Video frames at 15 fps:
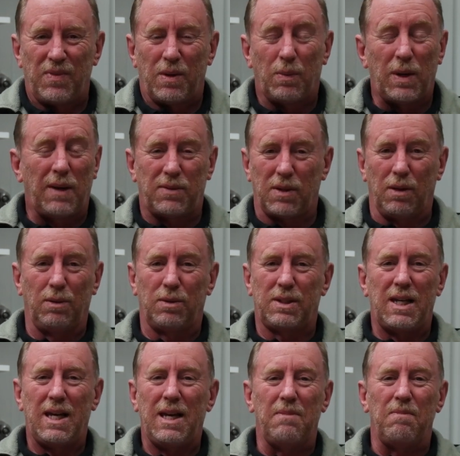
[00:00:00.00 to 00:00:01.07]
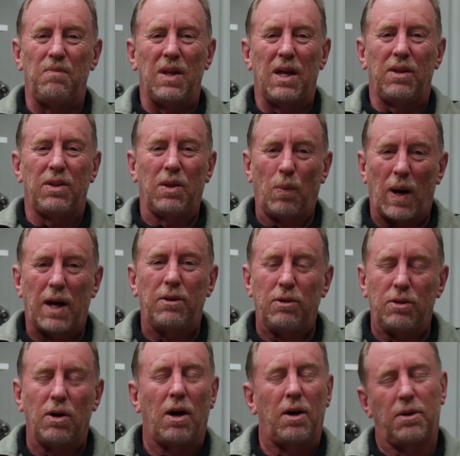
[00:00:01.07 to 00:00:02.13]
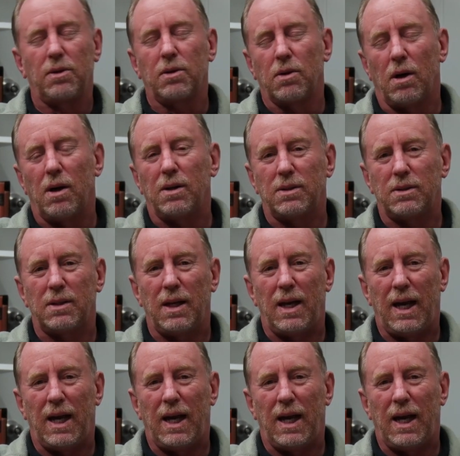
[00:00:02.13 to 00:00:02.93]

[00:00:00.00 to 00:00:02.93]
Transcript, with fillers: We have to look to him, the one who died on the cross,